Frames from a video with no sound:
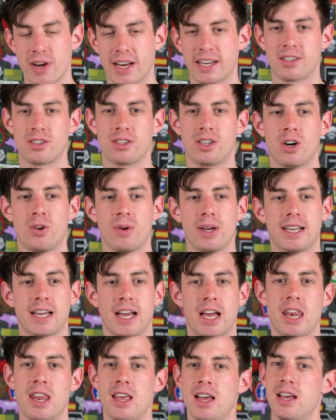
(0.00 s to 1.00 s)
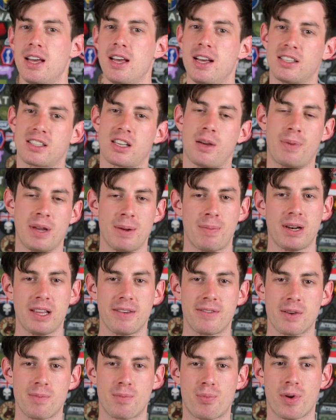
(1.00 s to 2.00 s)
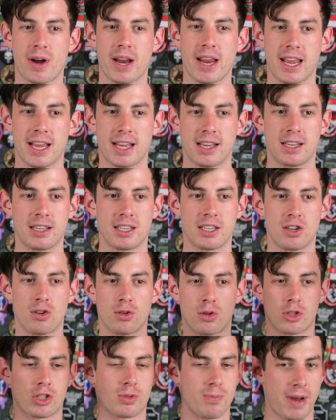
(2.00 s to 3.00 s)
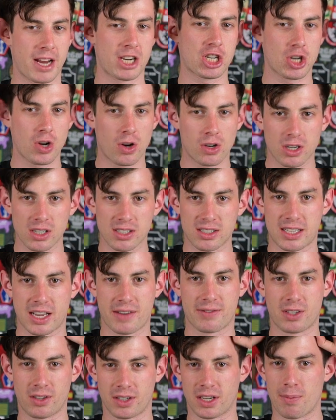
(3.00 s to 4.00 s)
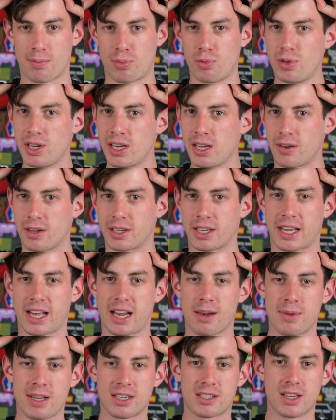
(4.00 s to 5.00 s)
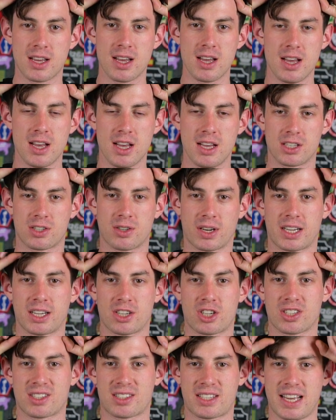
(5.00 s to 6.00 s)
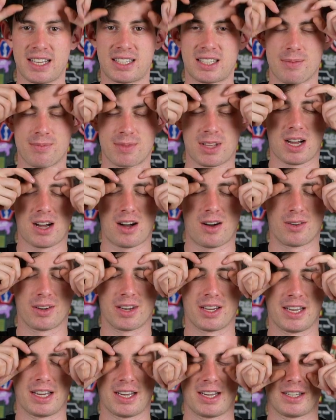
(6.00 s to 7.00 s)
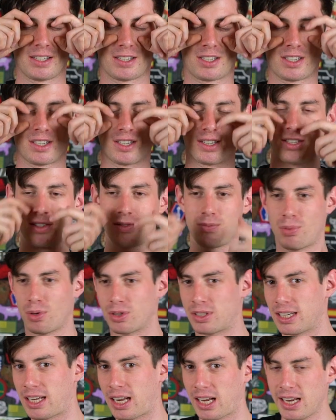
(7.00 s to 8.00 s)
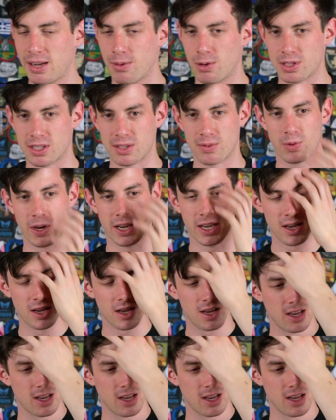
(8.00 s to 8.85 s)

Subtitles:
ready to go again. Some people even bring, those mesh goggles to have it on their boonie or on the helmet, so they can just take them down and put the clear ones away.